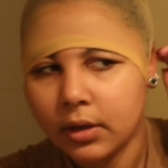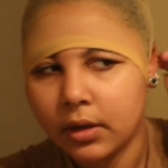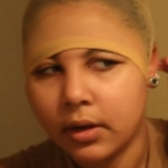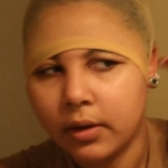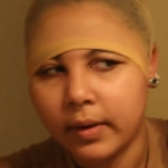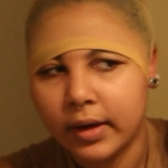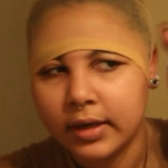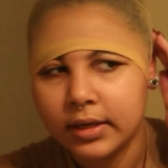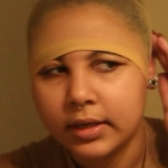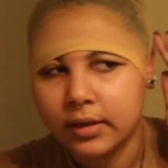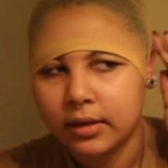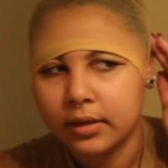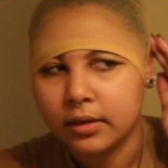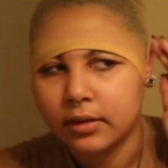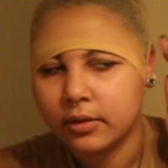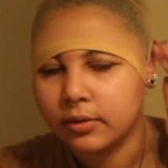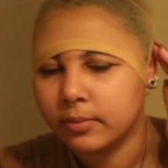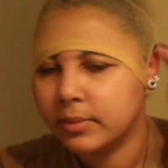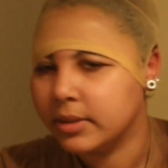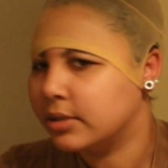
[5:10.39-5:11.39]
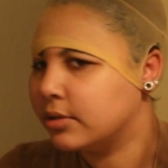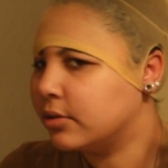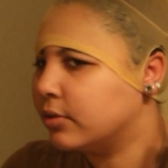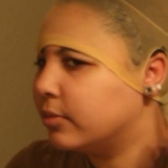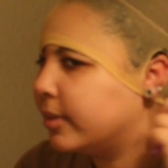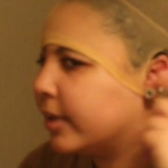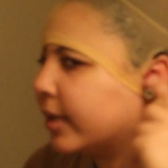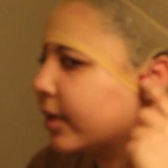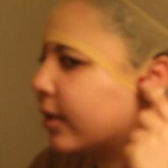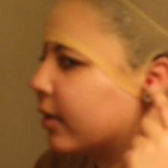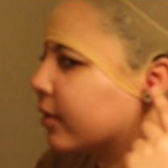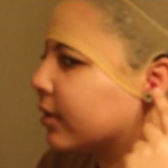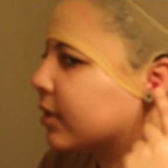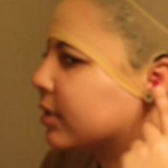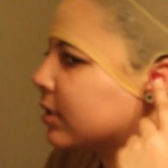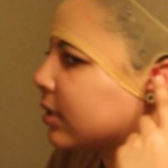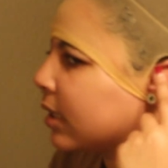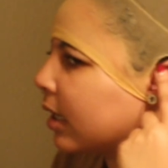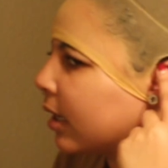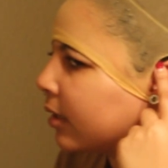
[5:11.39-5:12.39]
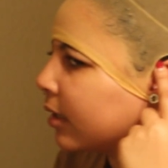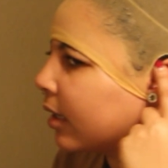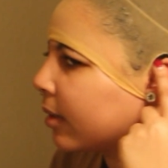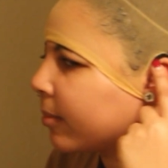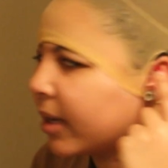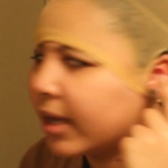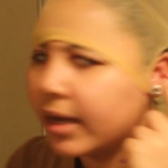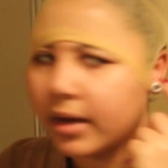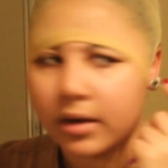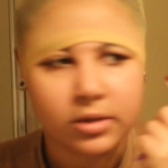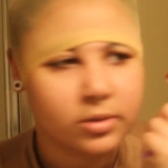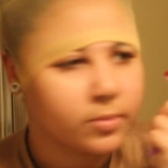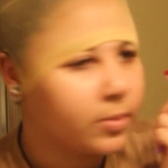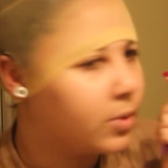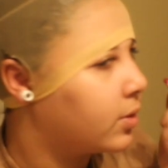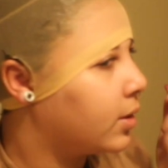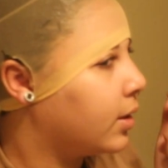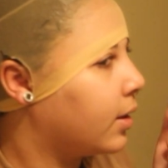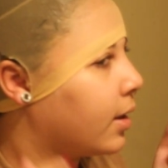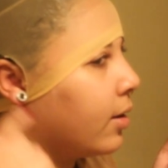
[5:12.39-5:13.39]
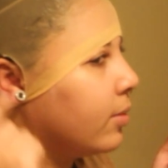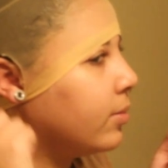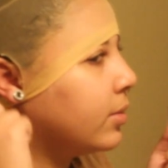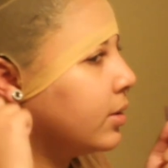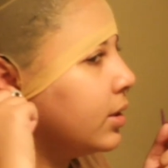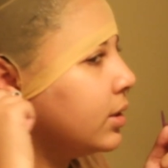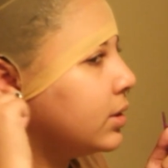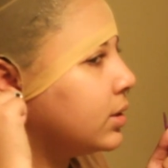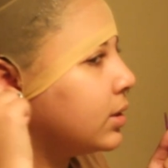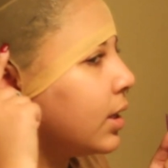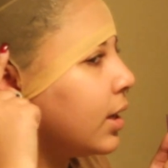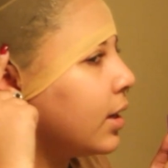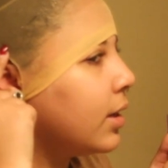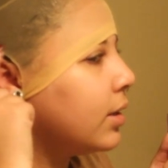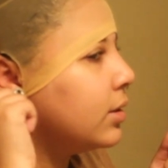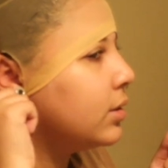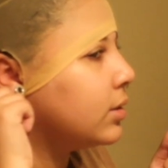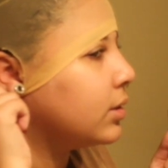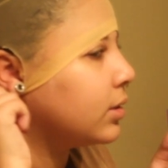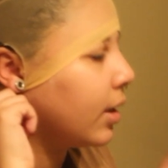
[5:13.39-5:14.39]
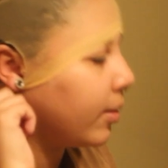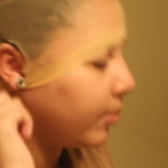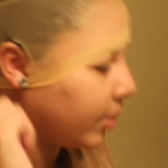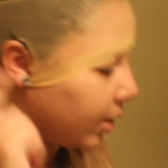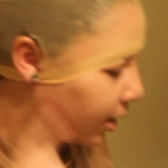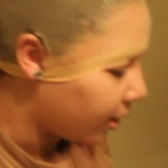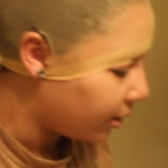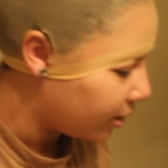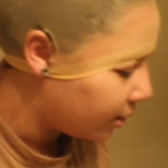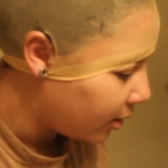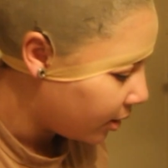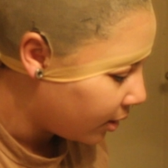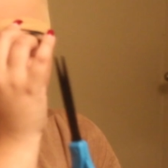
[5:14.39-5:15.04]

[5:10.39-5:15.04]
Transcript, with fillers: Oh, I did it a little bit too big on this side. Like my hair is poking out, but this side isn't that bad.